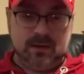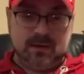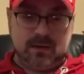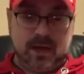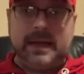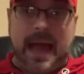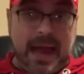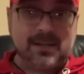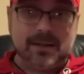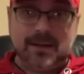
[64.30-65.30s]
so I
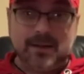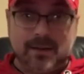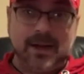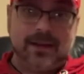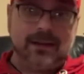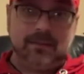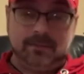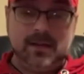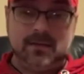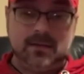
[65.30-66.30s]
actually didn't think I'd get to
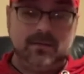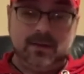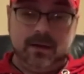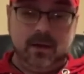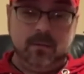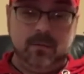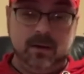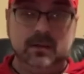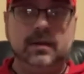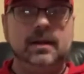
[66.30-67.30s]
make this video,
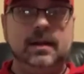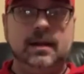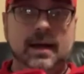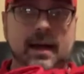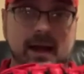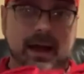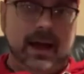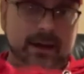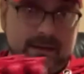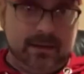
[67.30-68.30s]
but
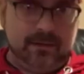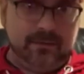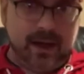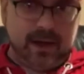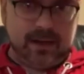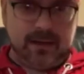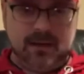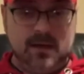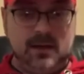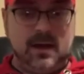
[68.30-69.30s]
I did finally.
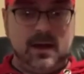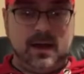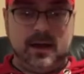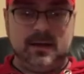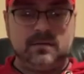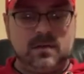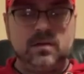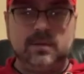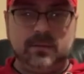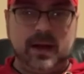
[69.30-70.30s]
I took
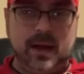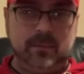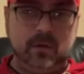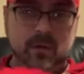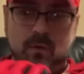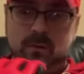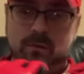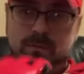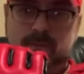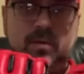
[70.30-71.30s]
some time to
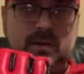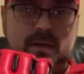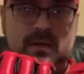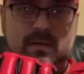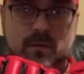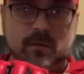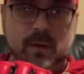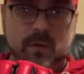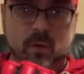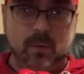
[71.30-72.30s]
put these through my
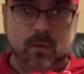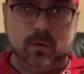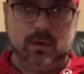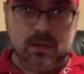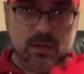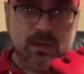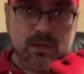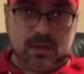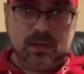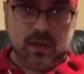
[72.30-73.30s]
normal
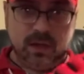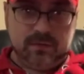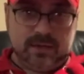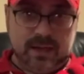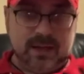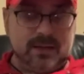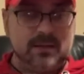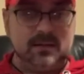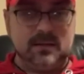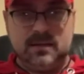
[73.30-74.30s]
glove test,
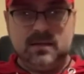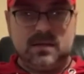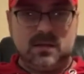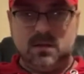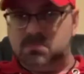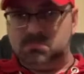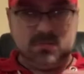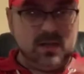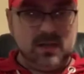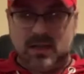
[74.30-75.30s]
some
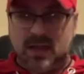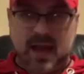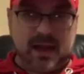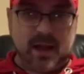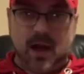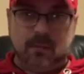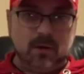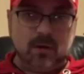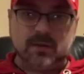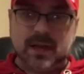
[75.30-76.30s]
light
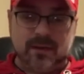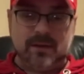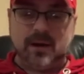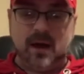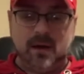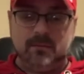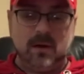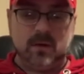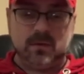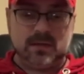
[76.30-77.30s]
combos, heavy
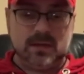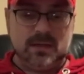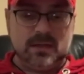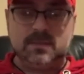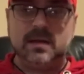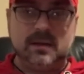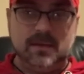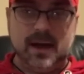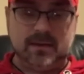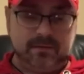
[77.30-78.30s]
combos, spinning
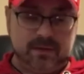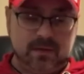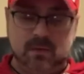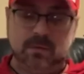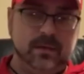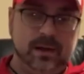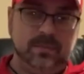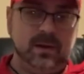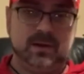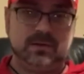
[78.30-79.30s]
back fist, Superman
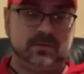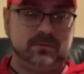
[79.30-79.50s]
punch,